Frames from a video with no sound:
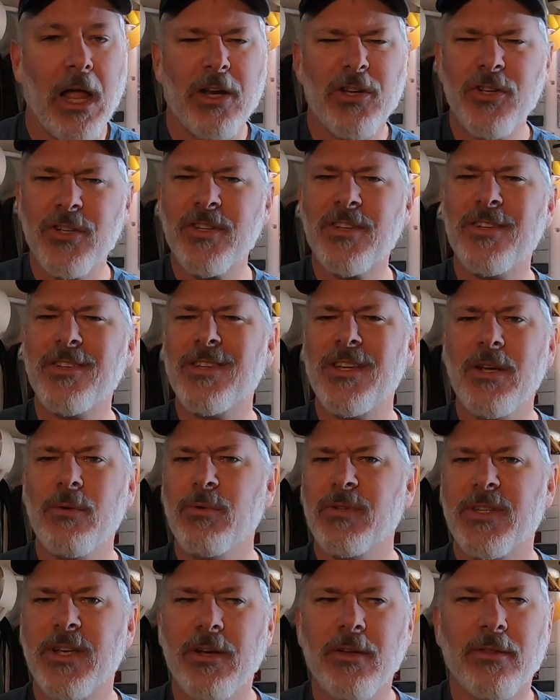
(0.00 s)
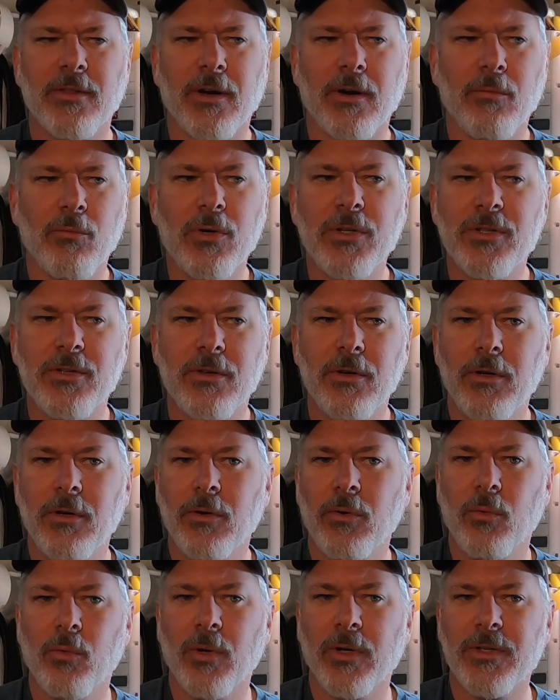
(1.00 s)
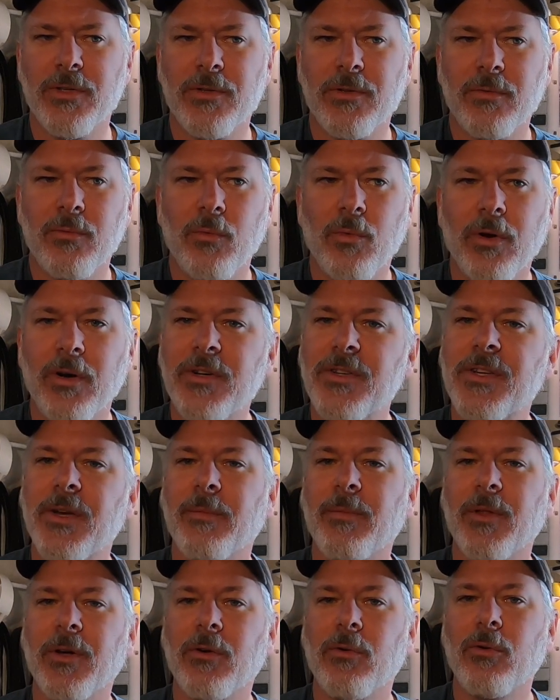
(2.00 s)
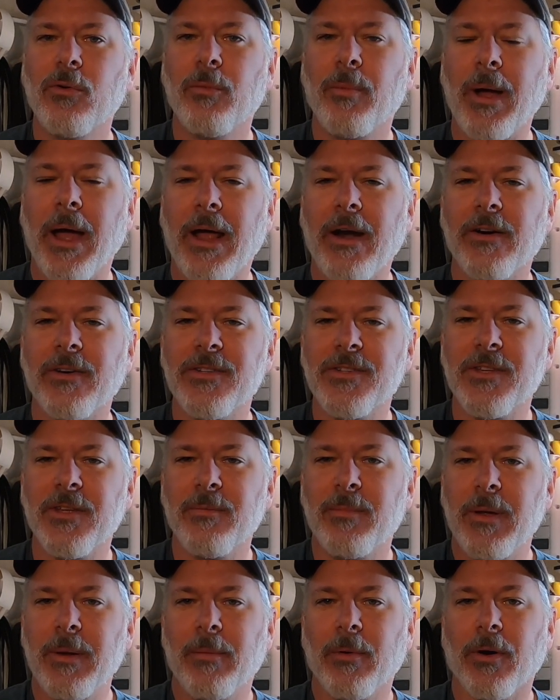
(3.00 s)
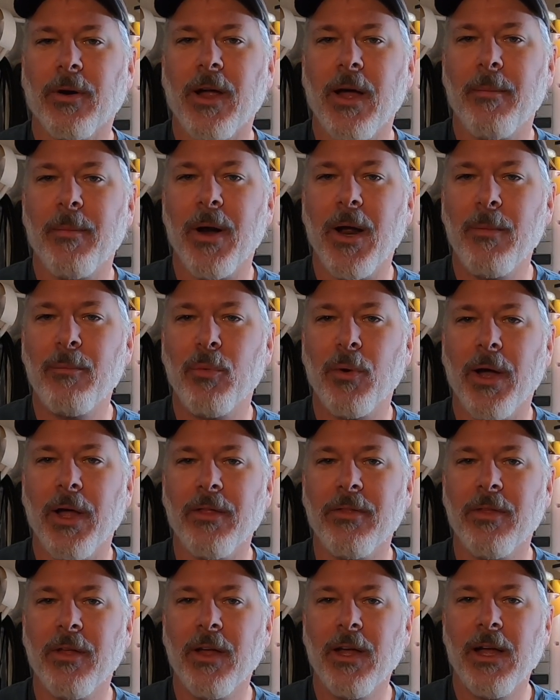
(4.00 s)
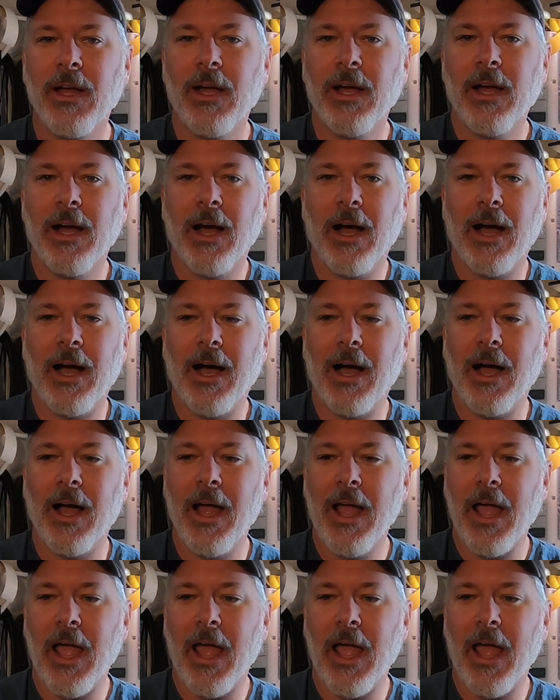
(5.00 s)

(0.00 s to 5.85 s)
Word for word: just to see what's out there what's new what's what are some of the cool patterns that people are coming up with uh,